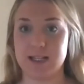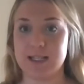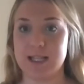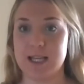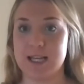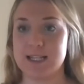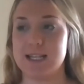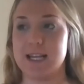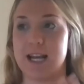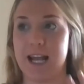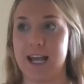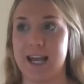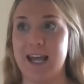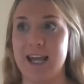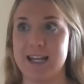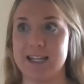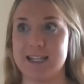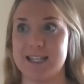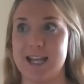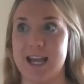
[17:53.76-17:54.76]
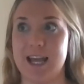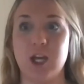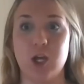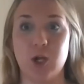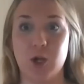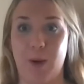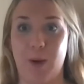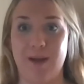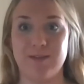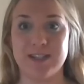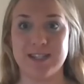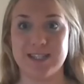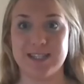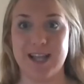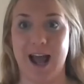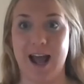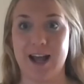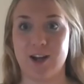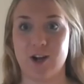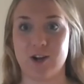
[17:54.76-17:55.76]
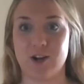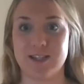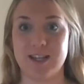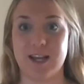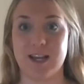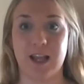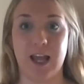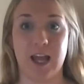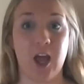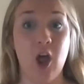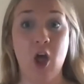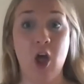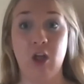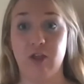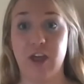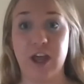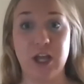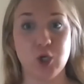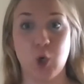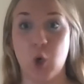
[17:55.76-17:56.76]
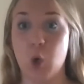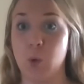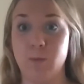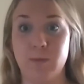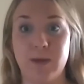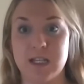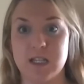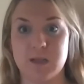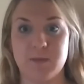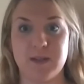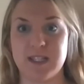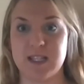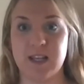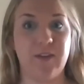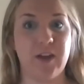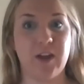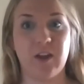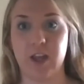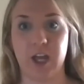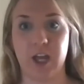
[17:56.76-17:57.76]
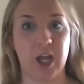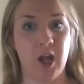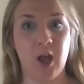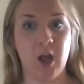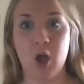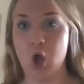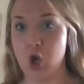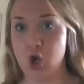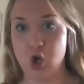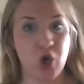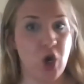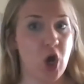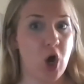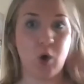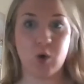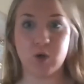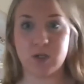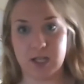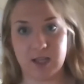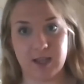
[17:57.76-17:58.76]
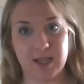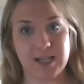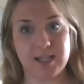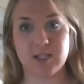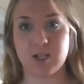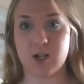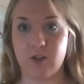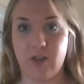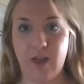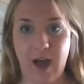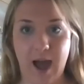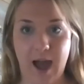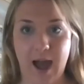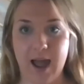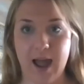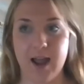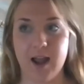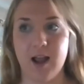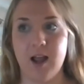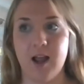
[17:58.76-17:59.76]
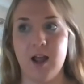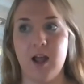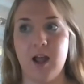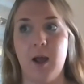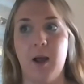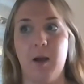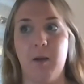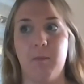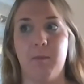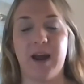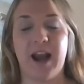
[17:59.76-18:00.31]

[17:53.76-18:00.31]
this. And I can't say, I haven't sat here and said like, they told me specifically no to this or that, but